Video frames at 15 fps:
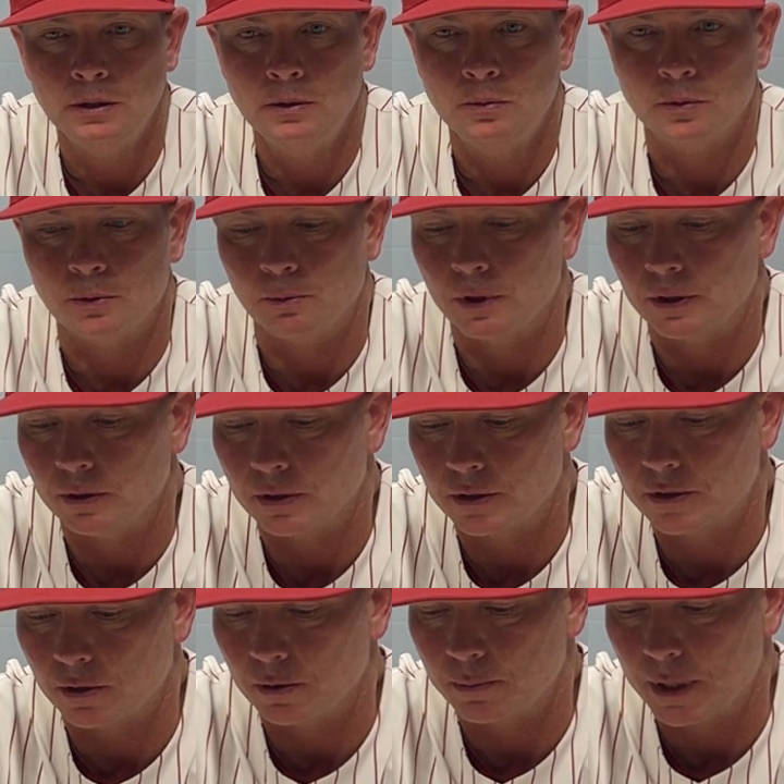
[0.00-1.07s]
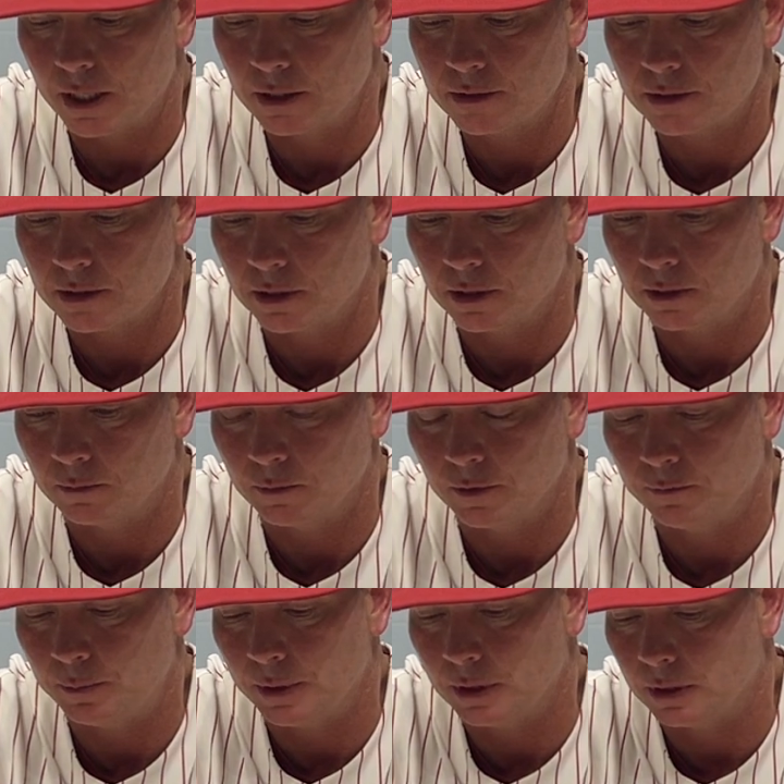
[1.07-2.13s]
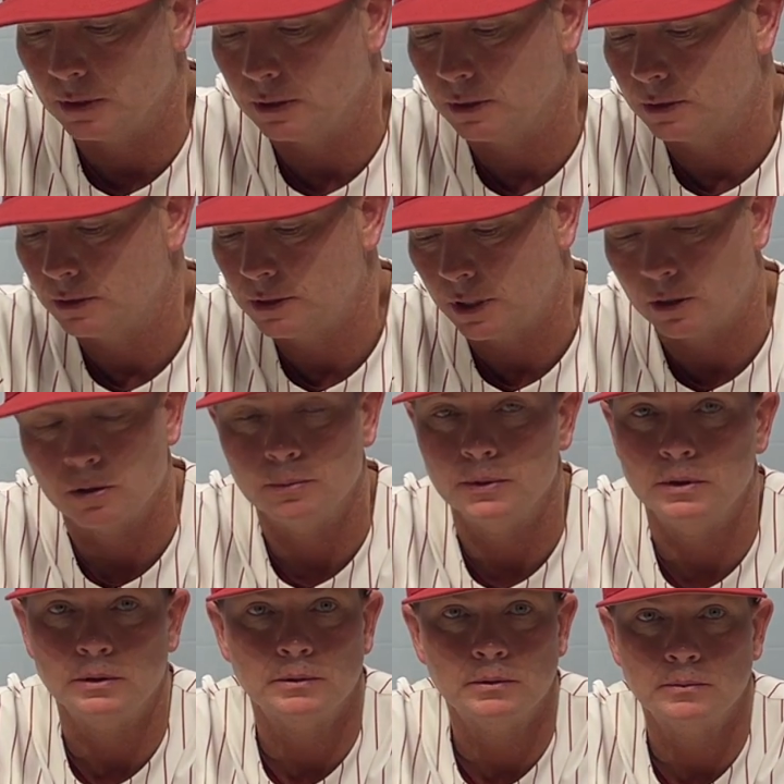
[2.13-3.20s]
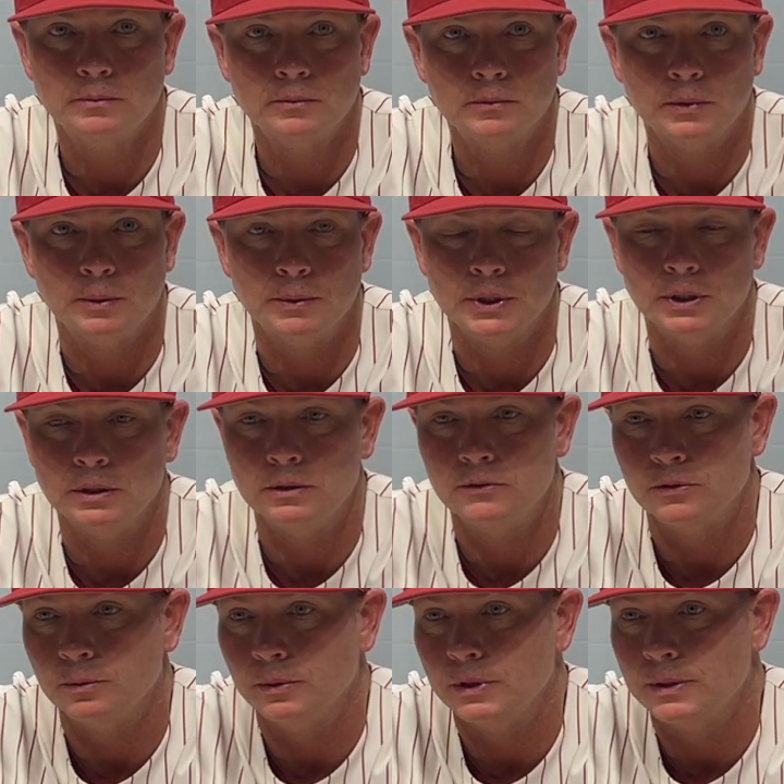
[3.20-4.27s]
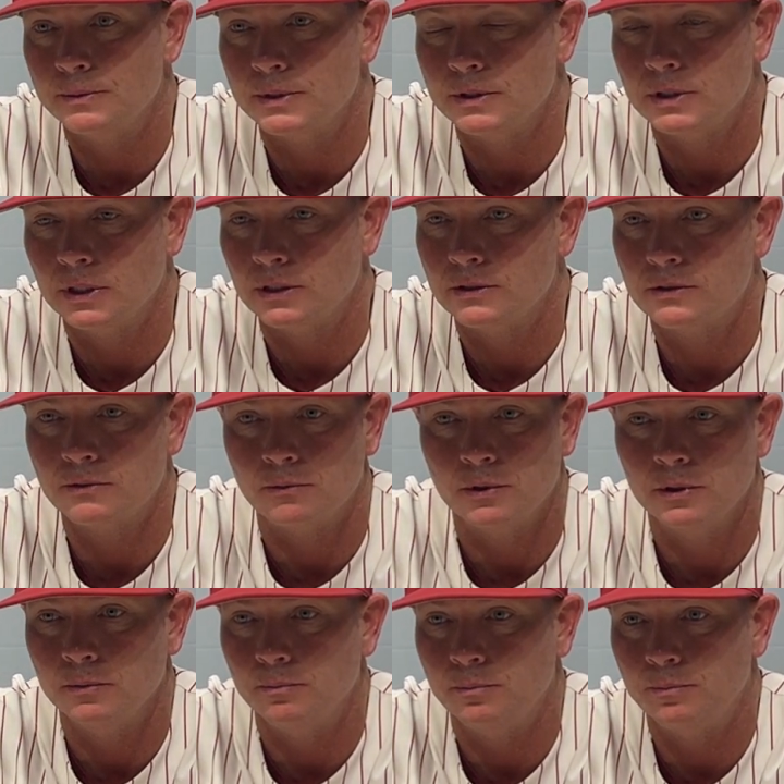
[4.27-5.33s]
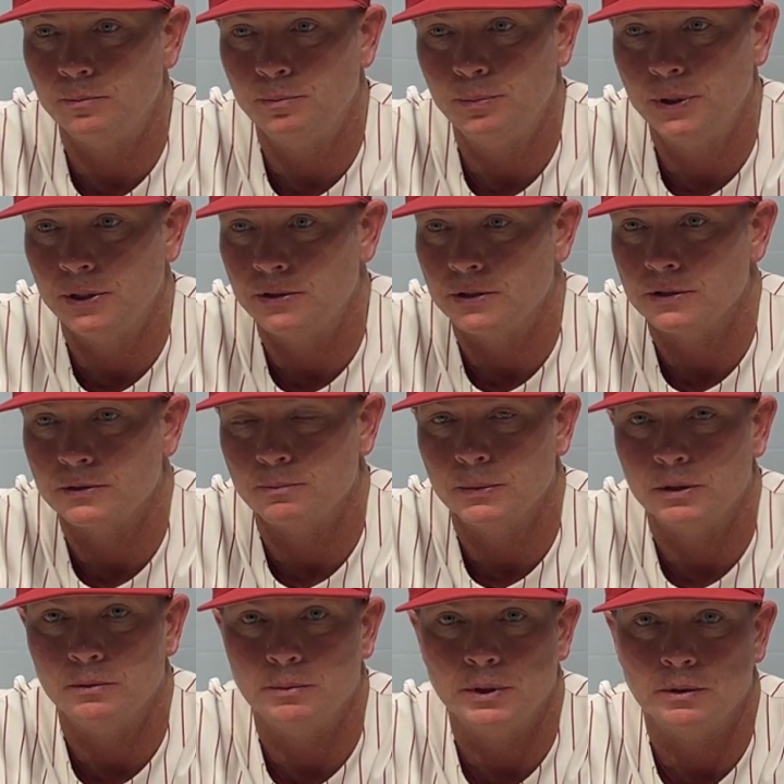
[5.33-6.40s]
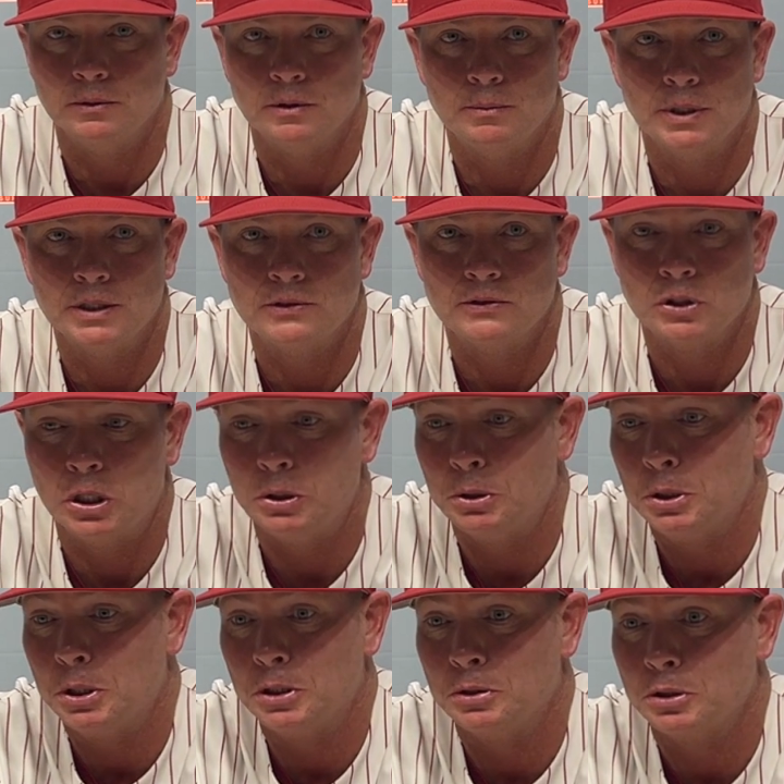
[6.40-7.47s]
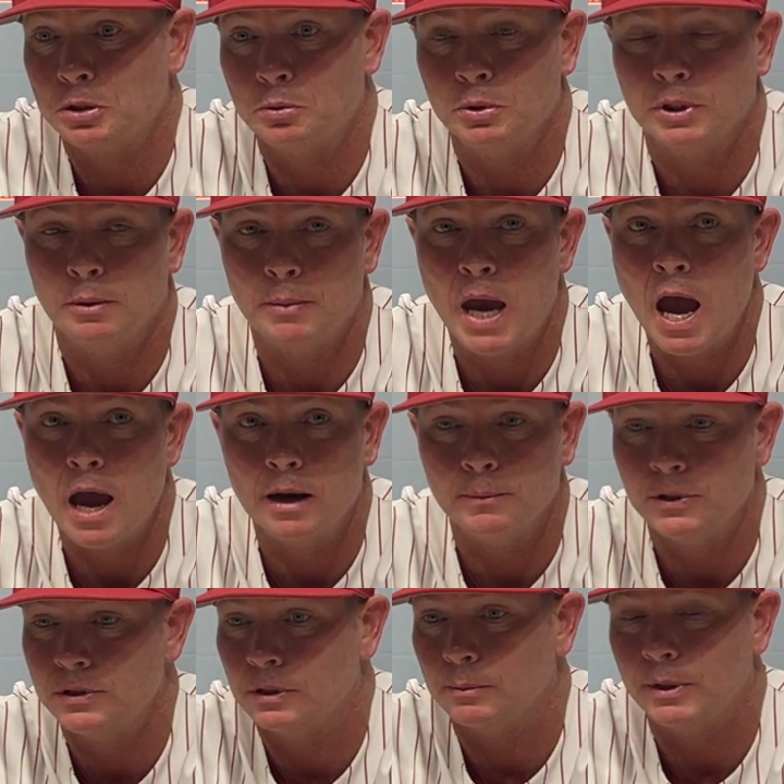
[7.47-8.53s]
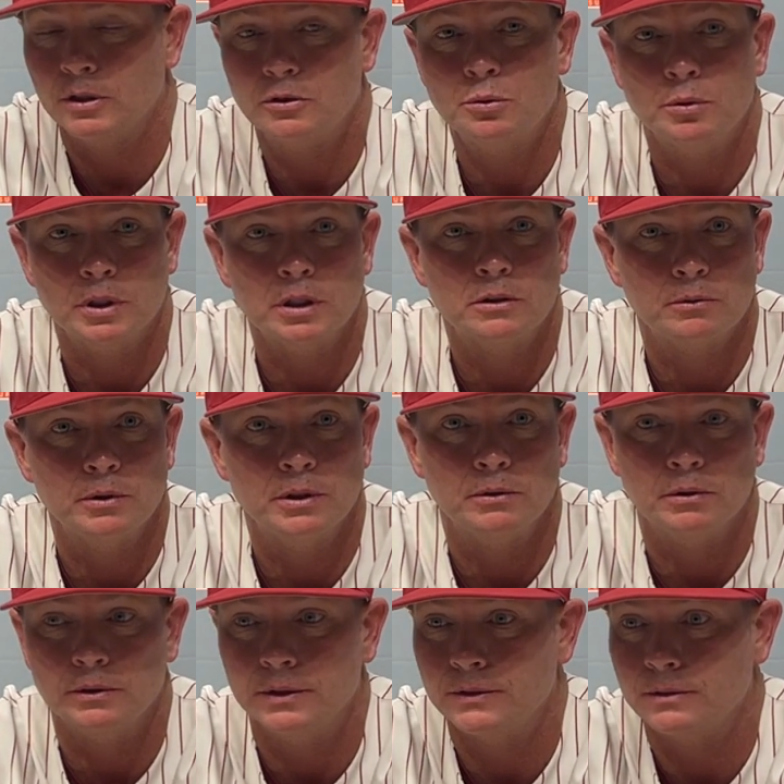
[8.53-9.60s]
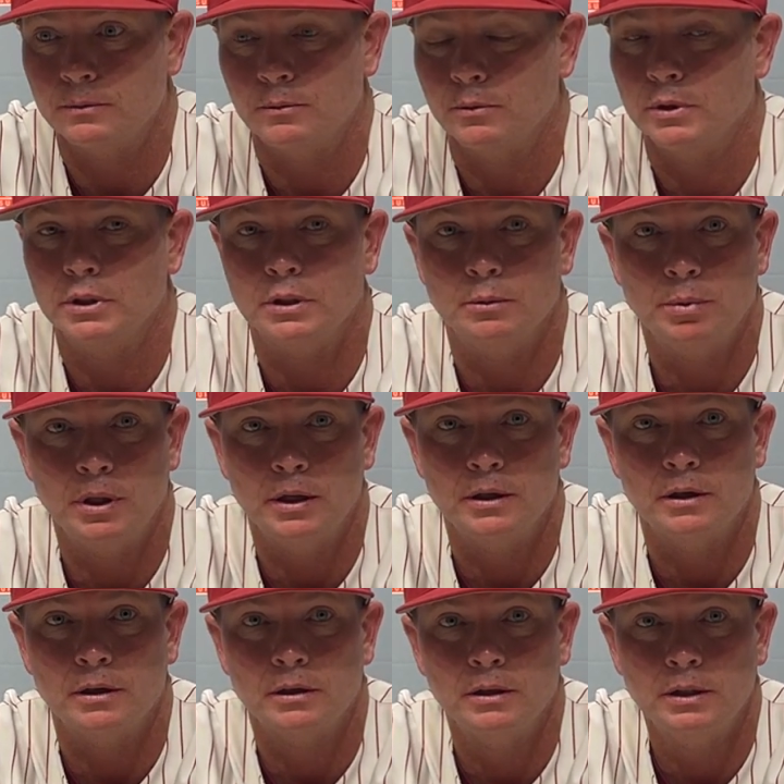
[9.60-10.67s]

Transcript: with the runner at third base, and we've been terrible. I mean, Drew Williamson takes three pitches, middle, the base is loaded, and doesn't swing the bat. I mean, talking about a 23-year-old that's a really good player.